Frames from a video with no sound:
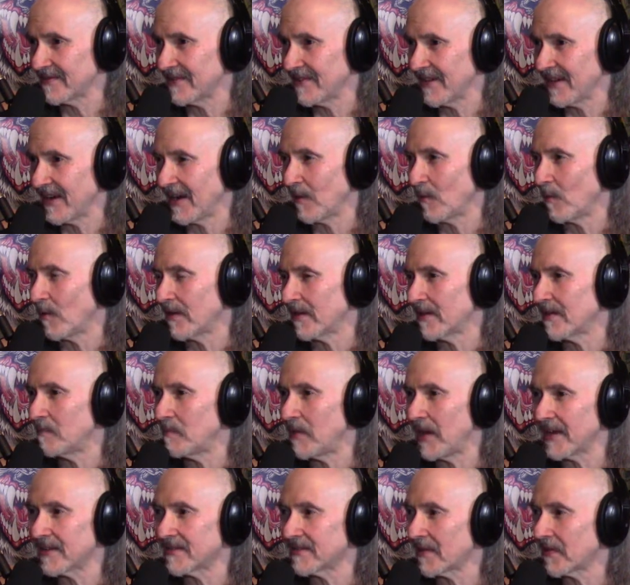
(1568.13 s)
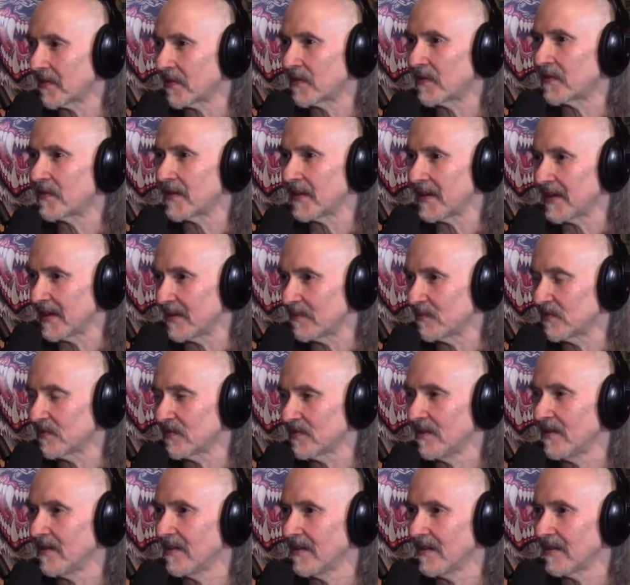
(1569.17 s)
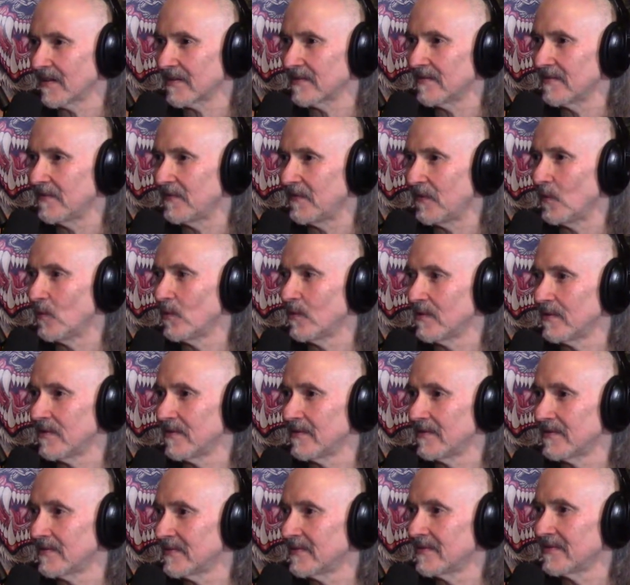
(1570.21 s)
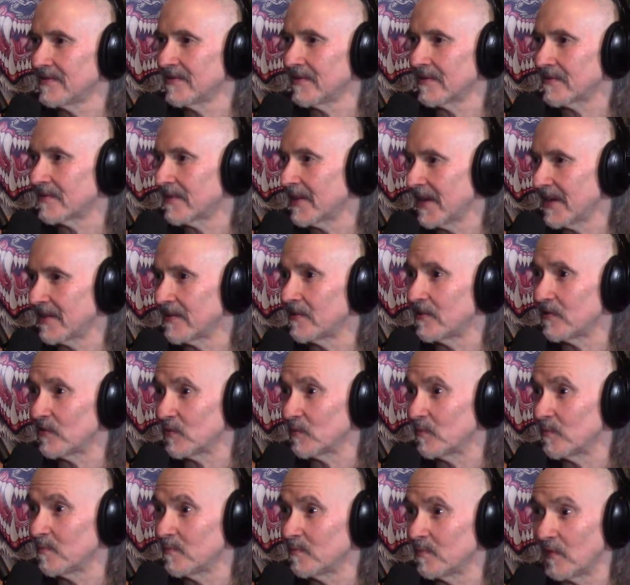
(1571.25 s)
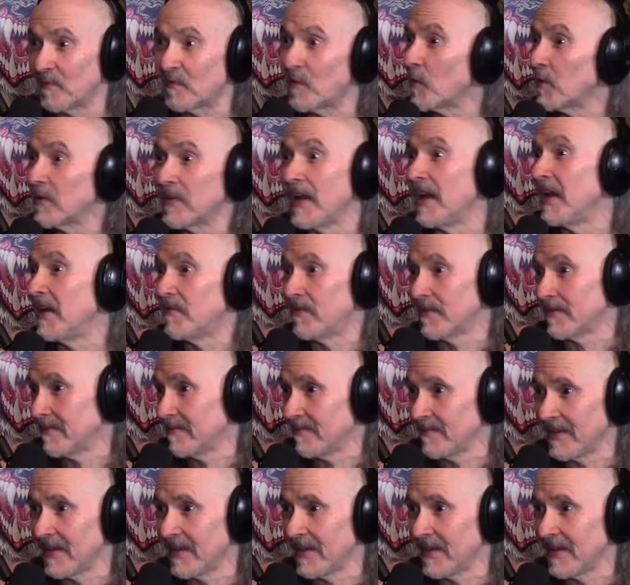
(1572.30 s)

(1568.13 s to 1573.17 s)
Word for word: Yeah. I want to make the theme song for the Raiders before they even,